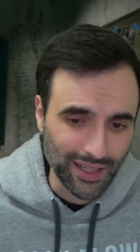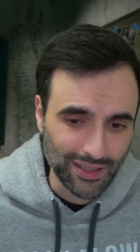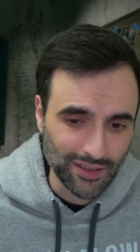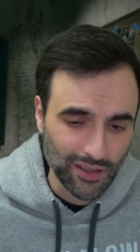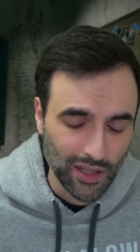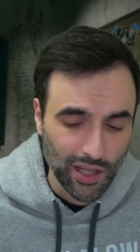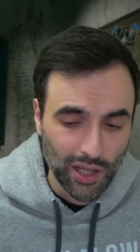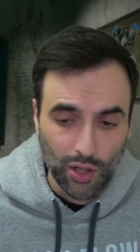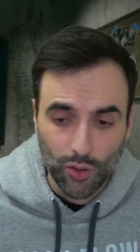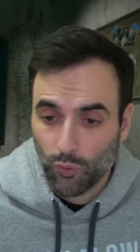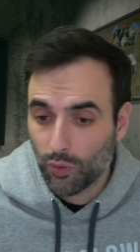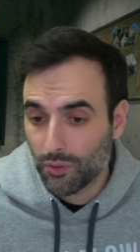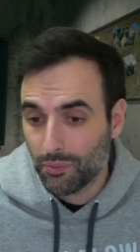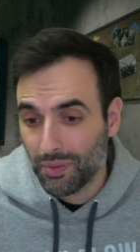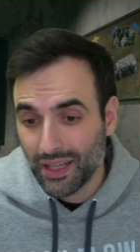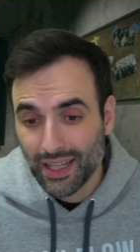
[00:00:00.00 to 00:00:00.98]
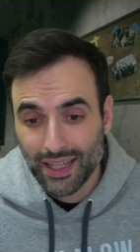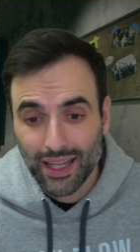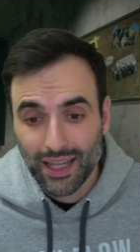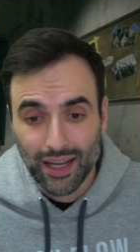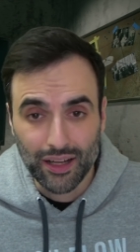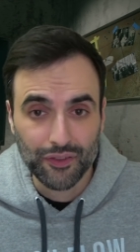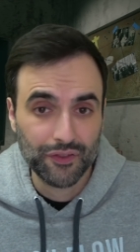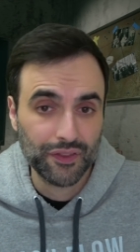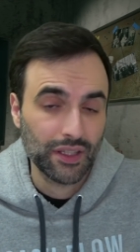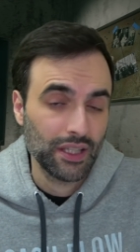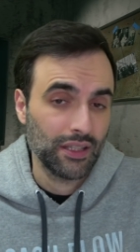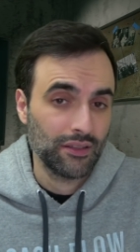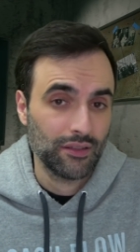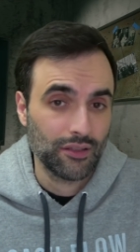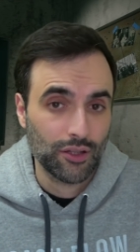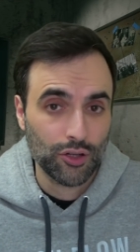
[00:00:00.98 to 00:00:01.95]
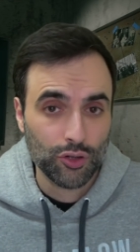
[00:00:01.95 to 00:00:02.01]
rate would be enough
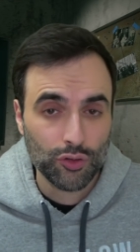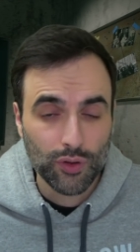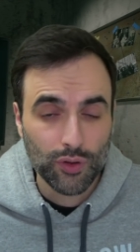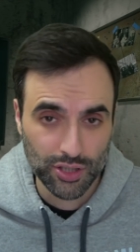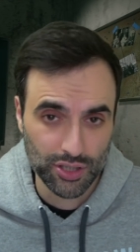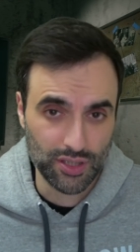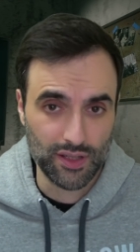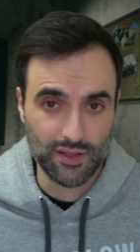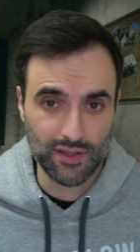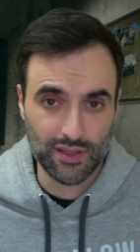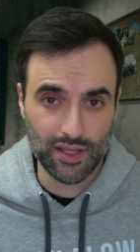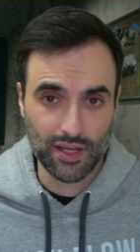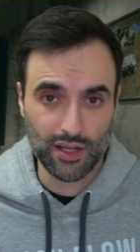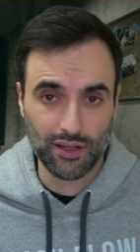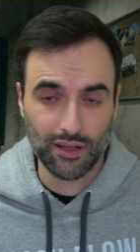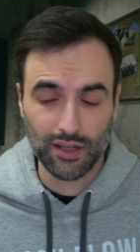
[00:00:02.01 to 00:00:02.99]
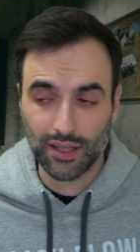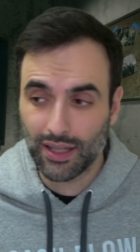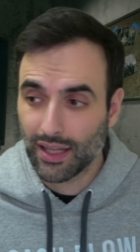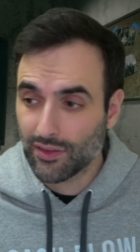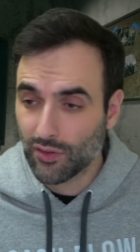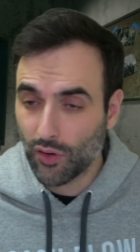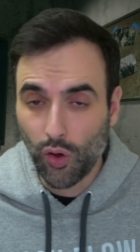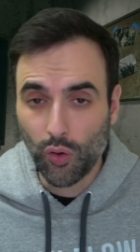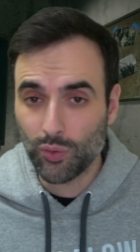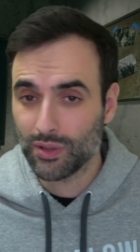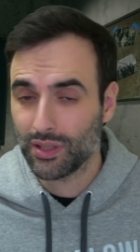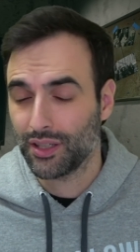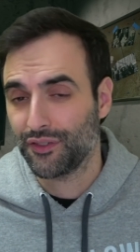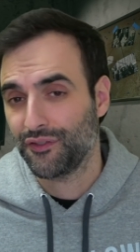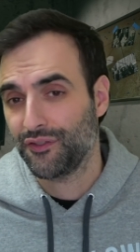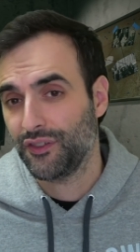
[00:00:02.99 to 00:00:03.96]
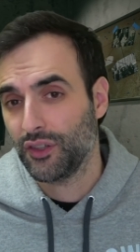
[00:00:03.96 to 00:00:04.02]
to crush this thing. And that's
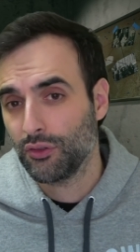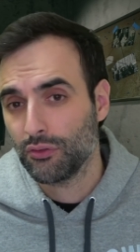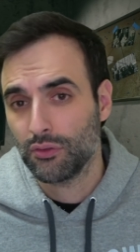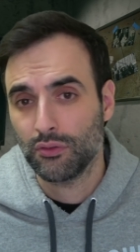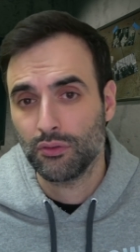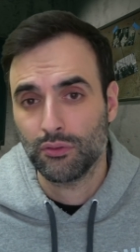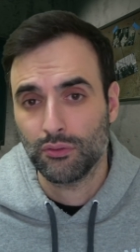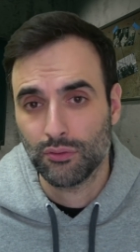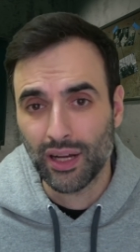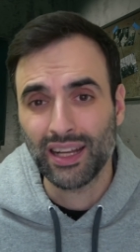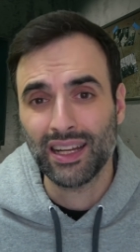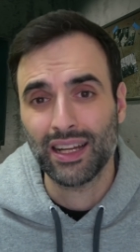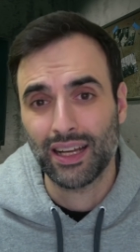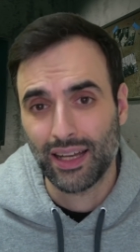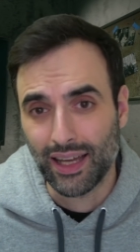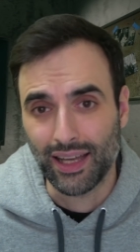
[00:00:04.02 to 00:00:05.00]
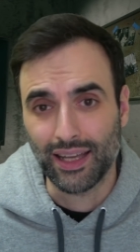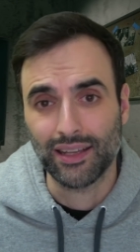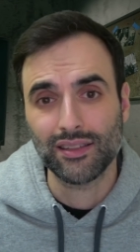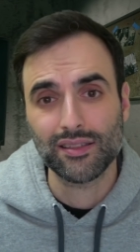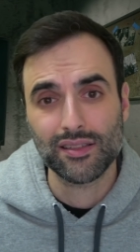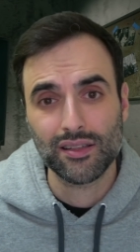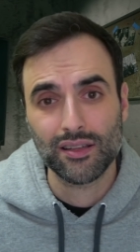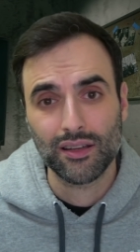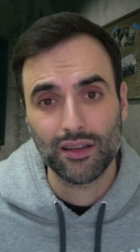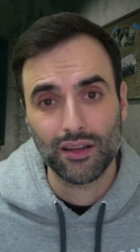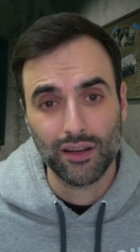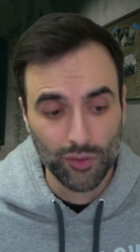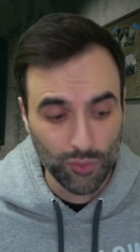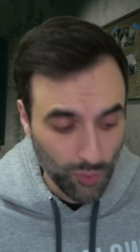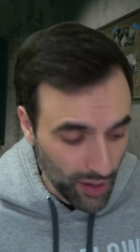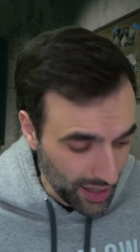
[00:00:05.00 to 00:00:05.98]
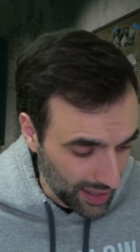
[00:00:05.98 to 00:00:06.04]
only a few rate hikes
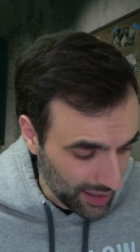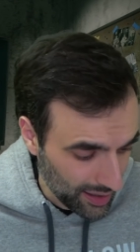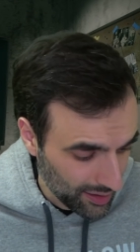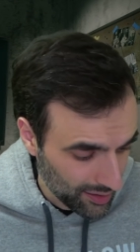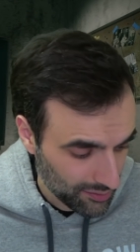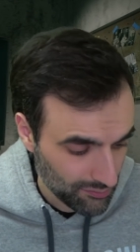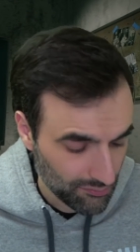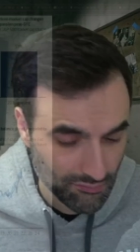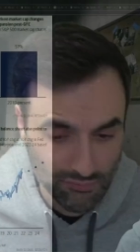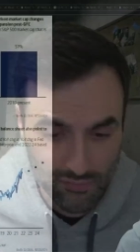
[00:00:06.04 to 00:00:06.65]
away.